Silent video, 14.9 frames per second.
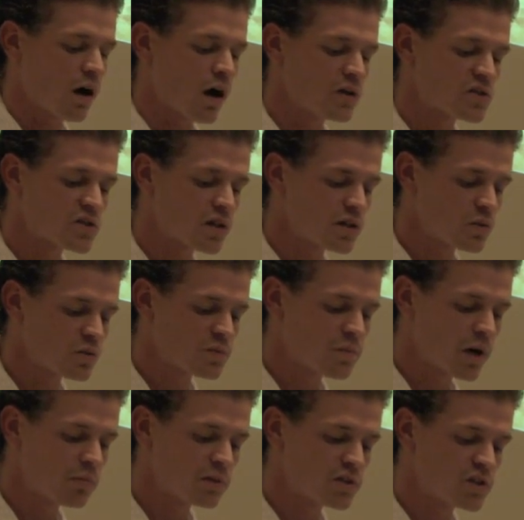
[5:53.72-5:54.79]
Our study was
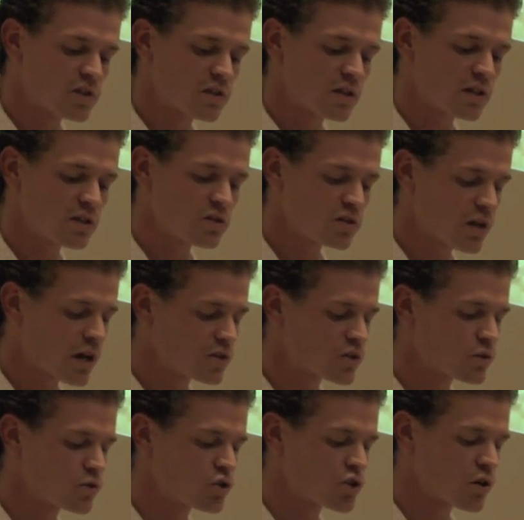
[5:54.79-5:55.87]
published in the
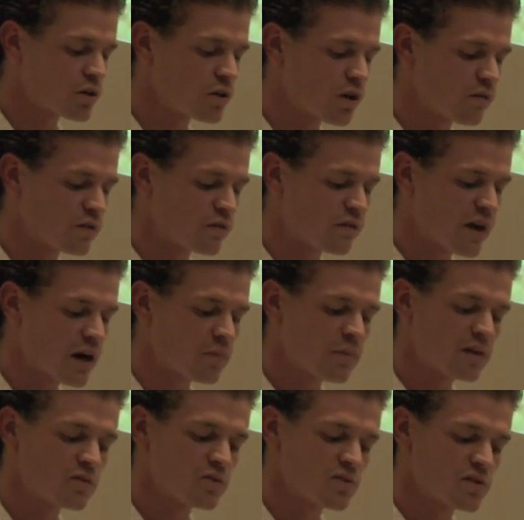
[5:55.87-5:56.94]
International Journal of
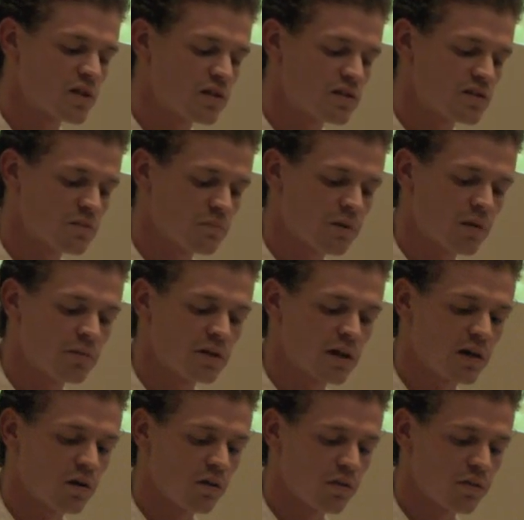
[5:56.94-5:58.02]
Environmental Studies and Public
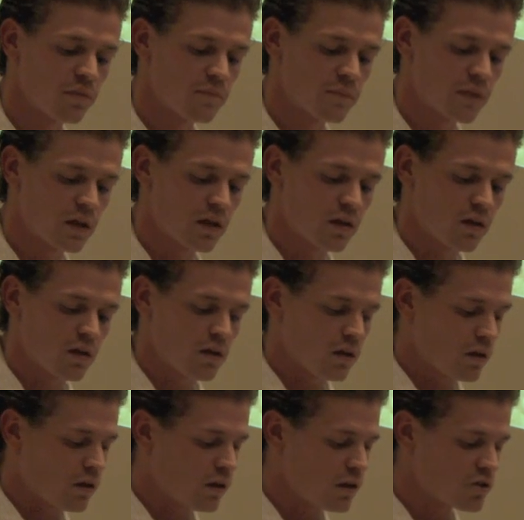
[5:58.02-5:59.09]
Health
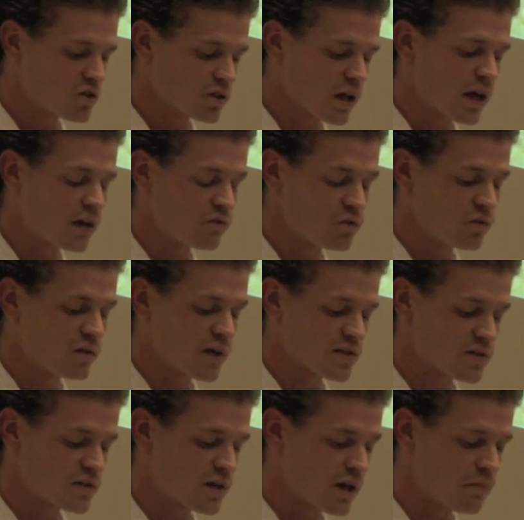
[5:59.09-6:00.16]
in July of
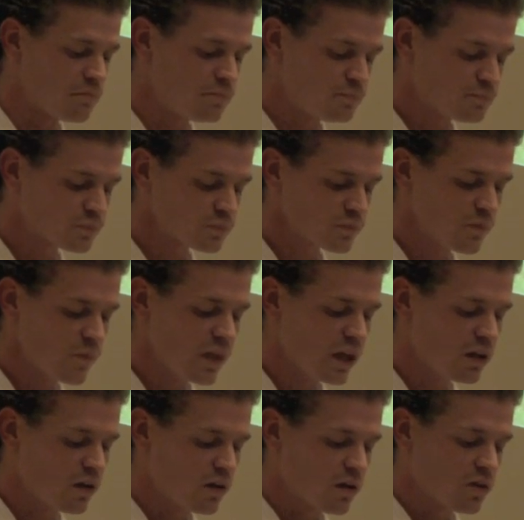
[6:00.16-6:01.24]
2010.
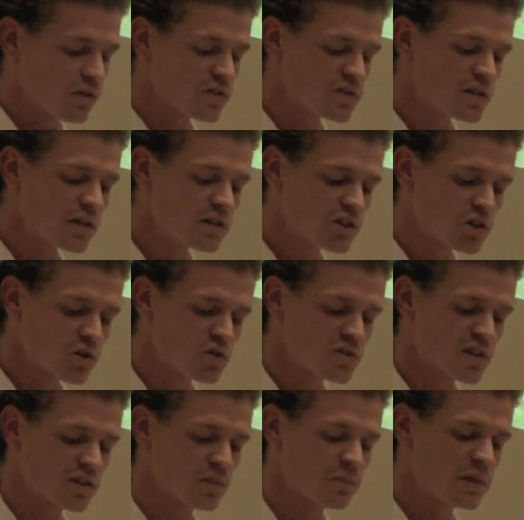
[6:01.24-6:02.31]
The study
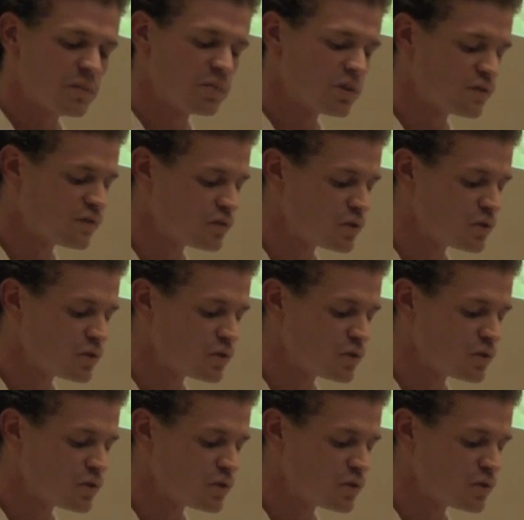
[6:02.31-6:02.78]
shows that the people of